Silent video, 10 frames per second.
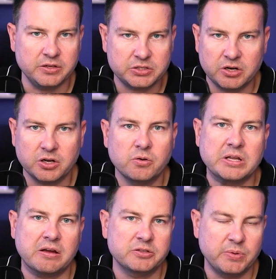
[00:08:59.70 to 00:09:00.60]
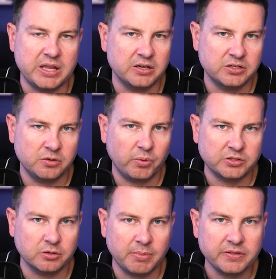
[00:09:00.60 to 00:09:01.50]
starting to go down as we get into the
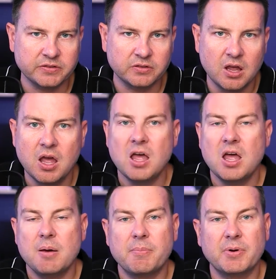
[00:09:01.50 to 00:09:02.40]
winter months, but